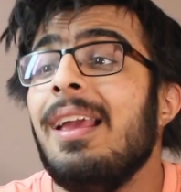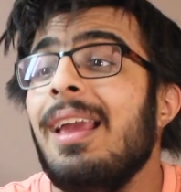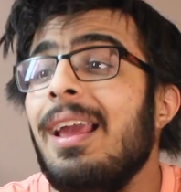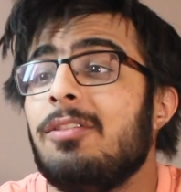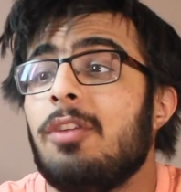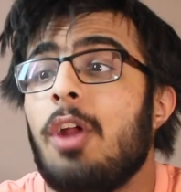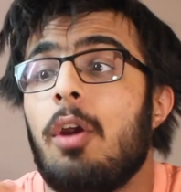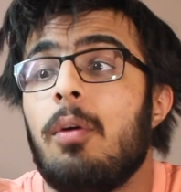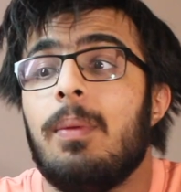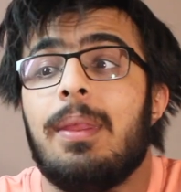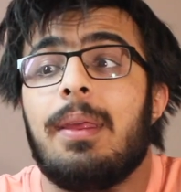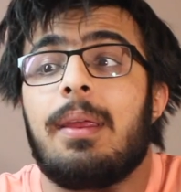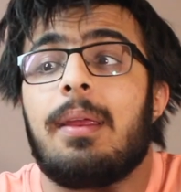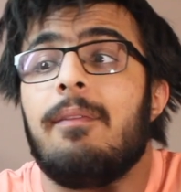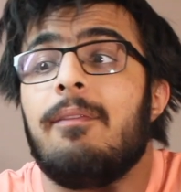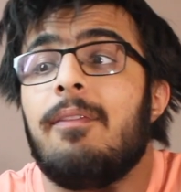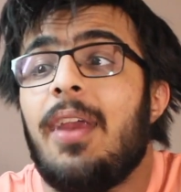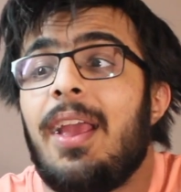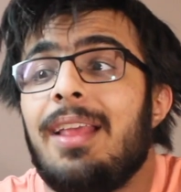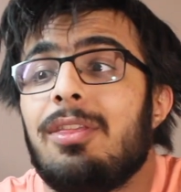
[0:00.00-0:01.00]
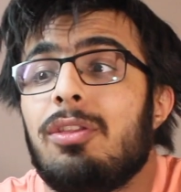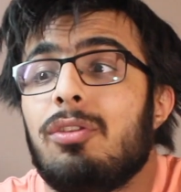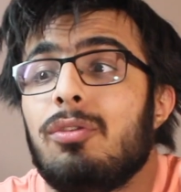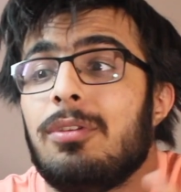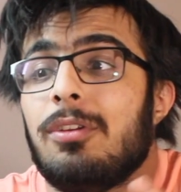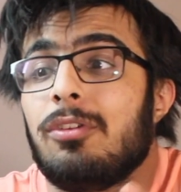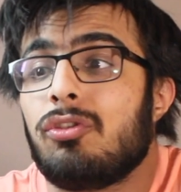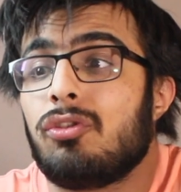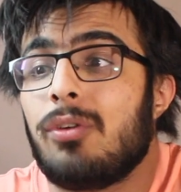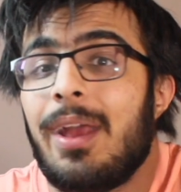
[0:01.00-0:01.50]
It's not really conveyed through
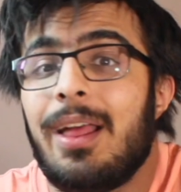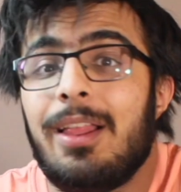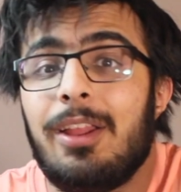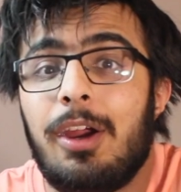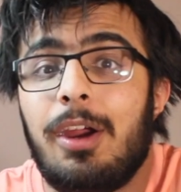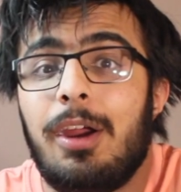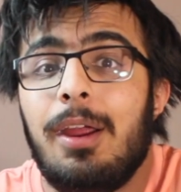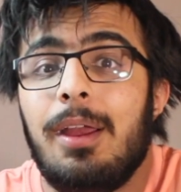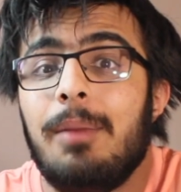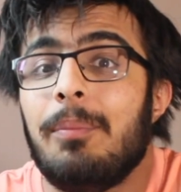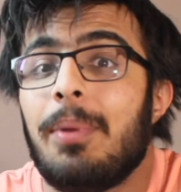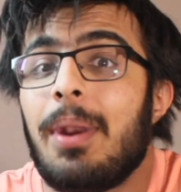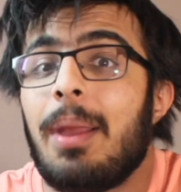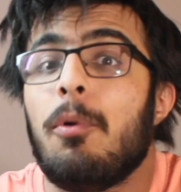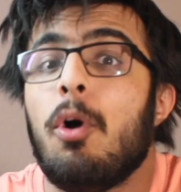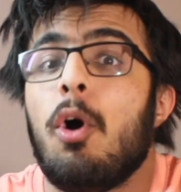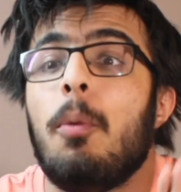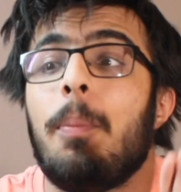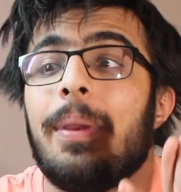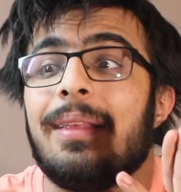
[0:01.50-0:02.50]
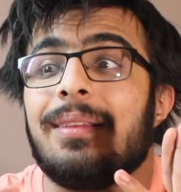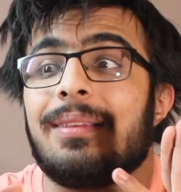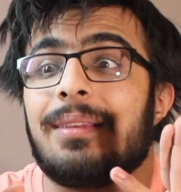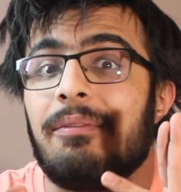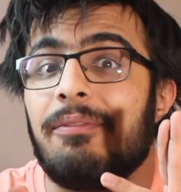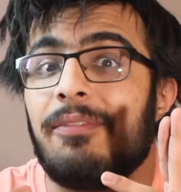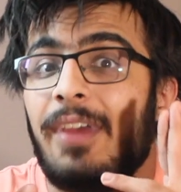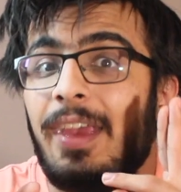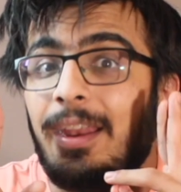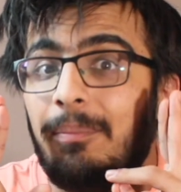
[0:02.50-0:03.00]
this trailer, but I'm hoping it's
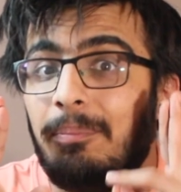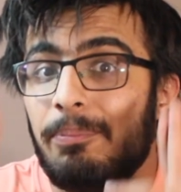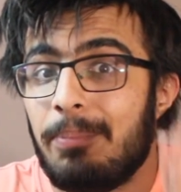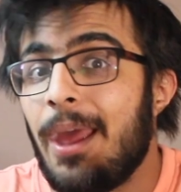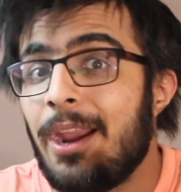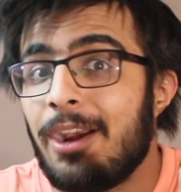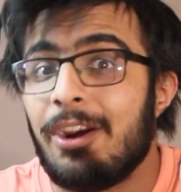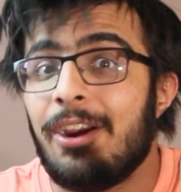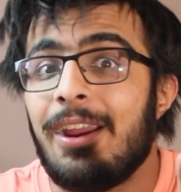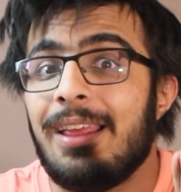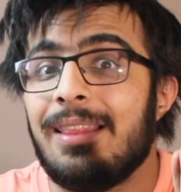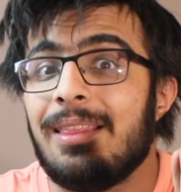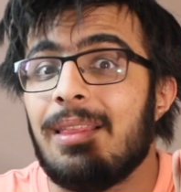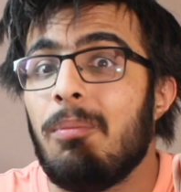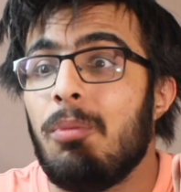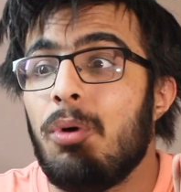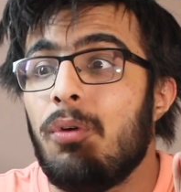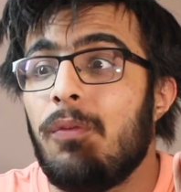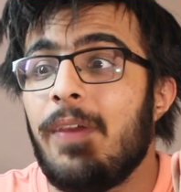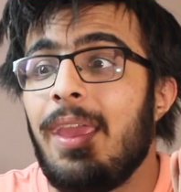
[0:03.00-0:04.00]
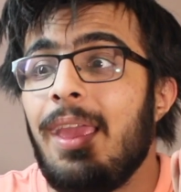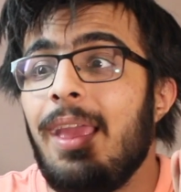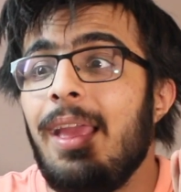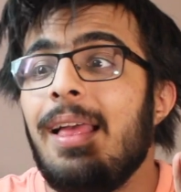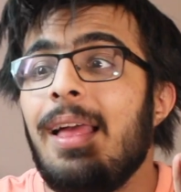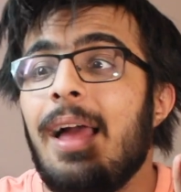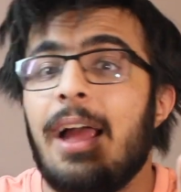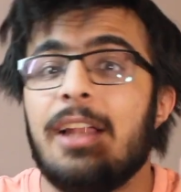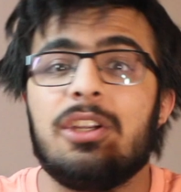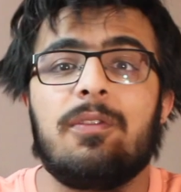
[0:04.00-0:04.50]
conveyed better in the movie.
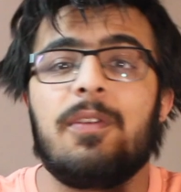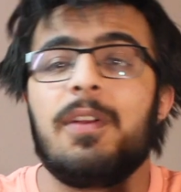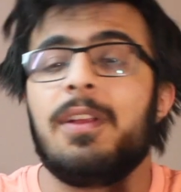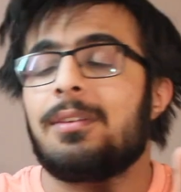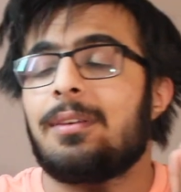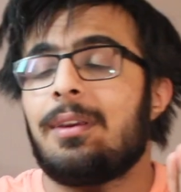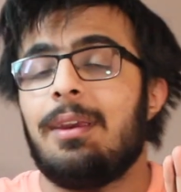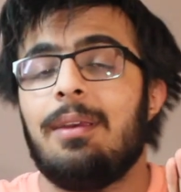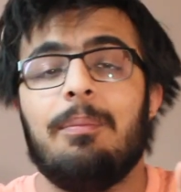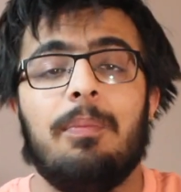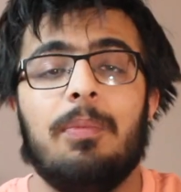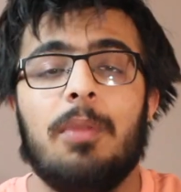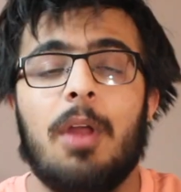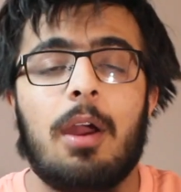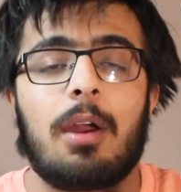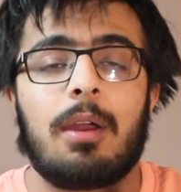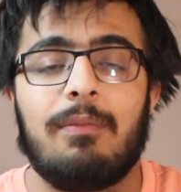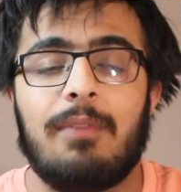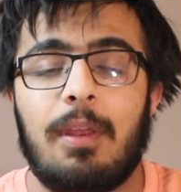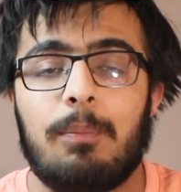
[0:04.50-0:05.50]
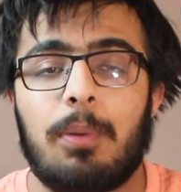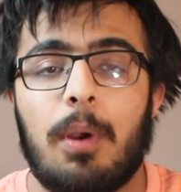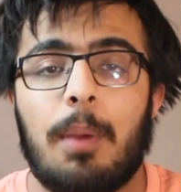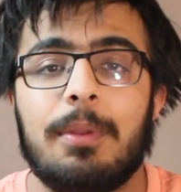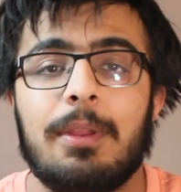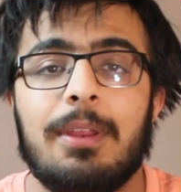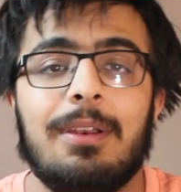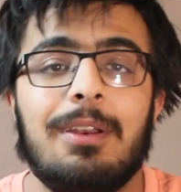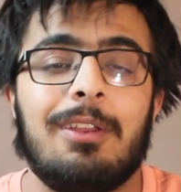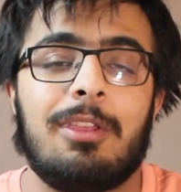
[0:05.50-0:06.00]
I just feel it's not conveyed
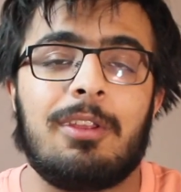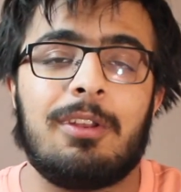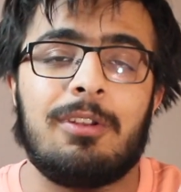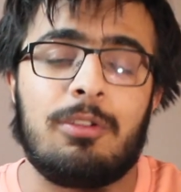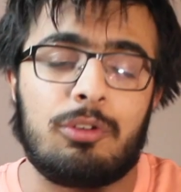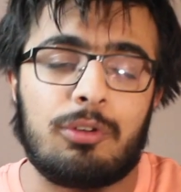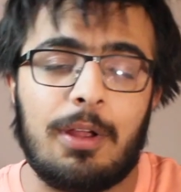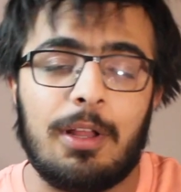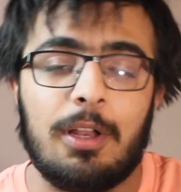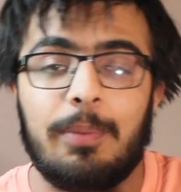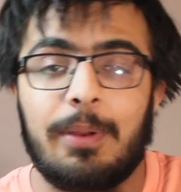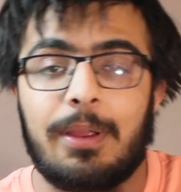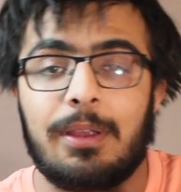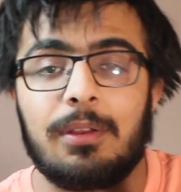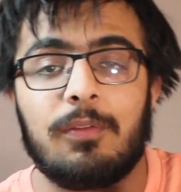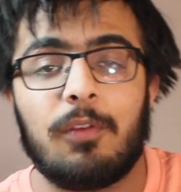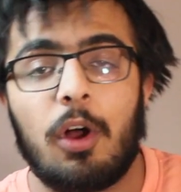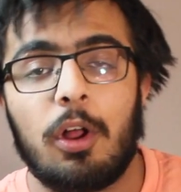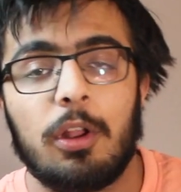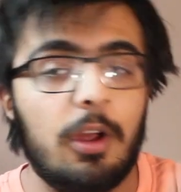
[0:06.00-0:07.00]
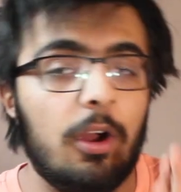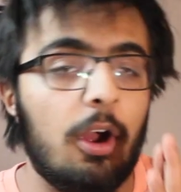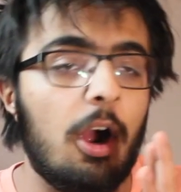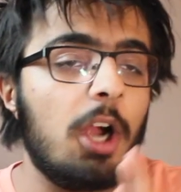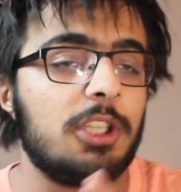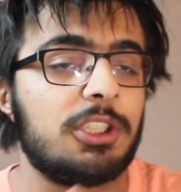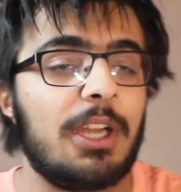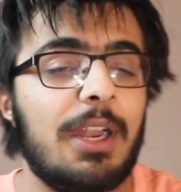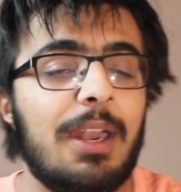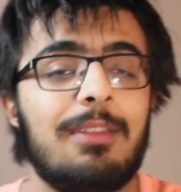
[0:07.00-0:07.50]
properly in the trailer because of all the
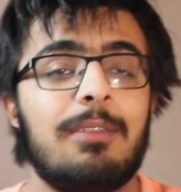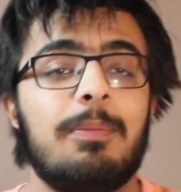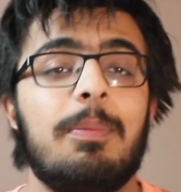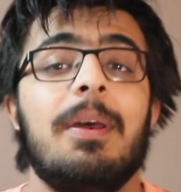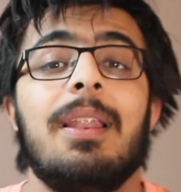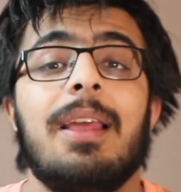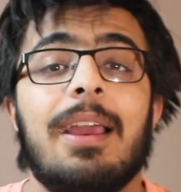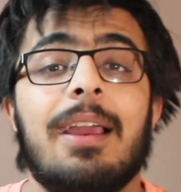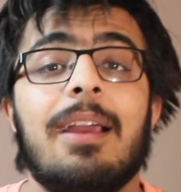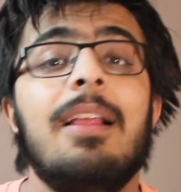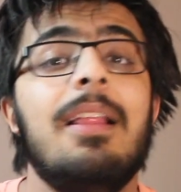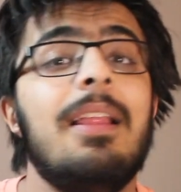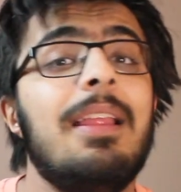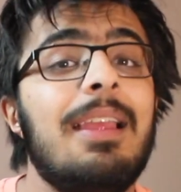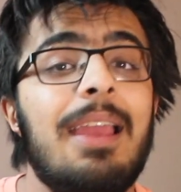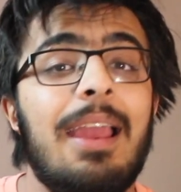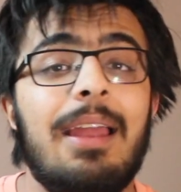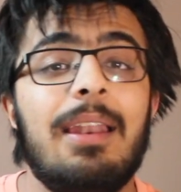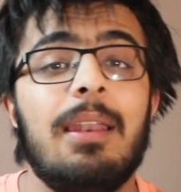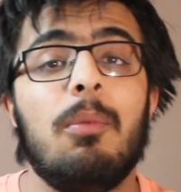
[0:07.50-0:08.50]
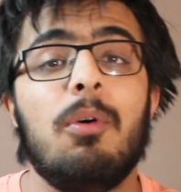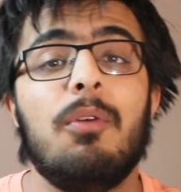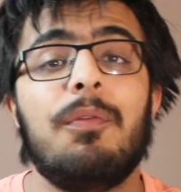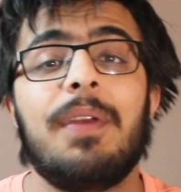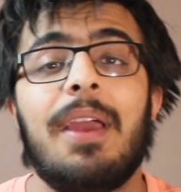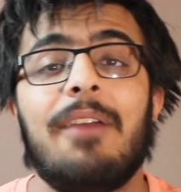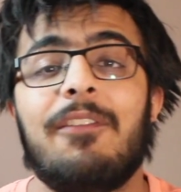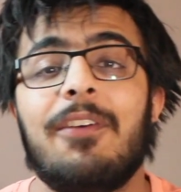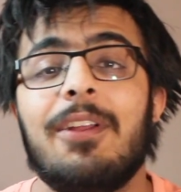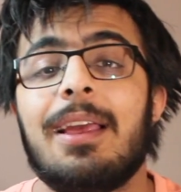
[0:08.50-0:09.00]
harsh edits. But like in the
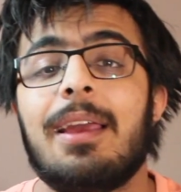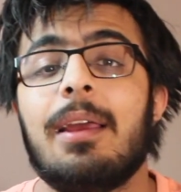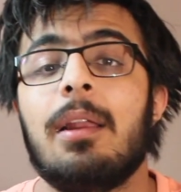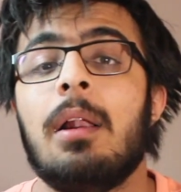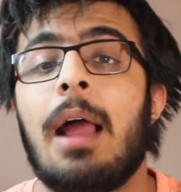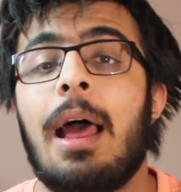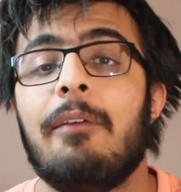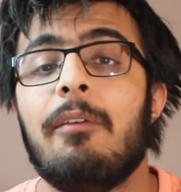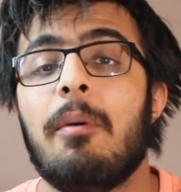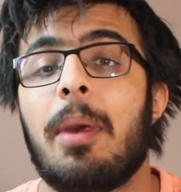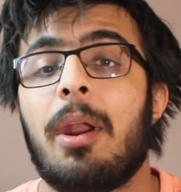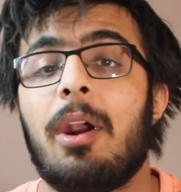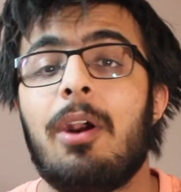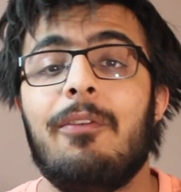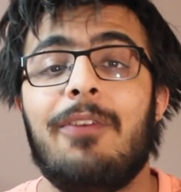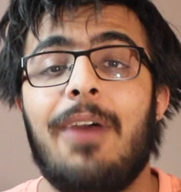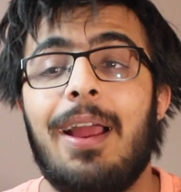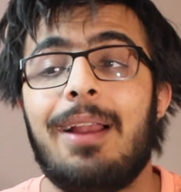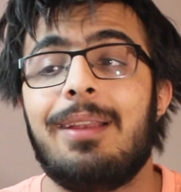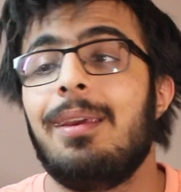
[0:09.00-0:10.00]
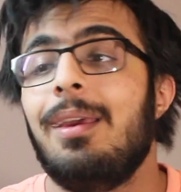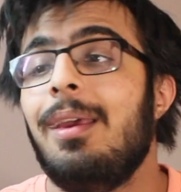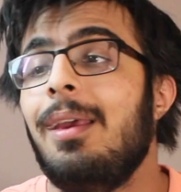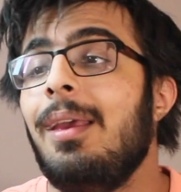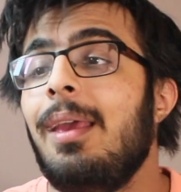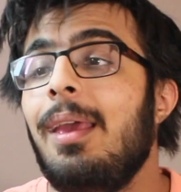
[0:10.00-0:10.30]
movie, I feel like it'll have a better effect.